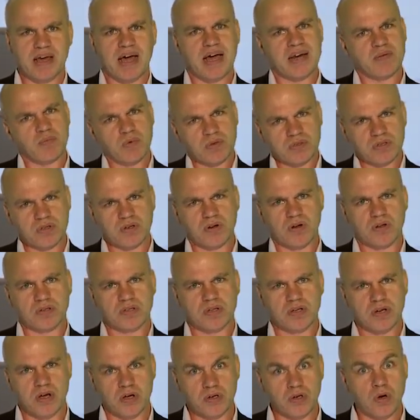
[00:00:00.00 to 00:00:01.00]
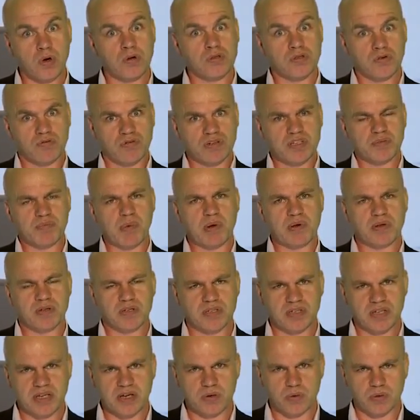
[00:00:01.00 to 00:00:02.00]
that in what's called an autoresponder
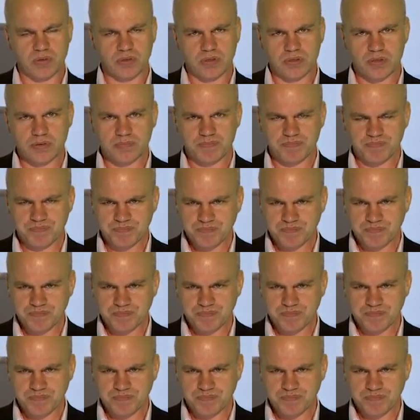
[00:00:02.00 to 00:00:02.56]
sequence.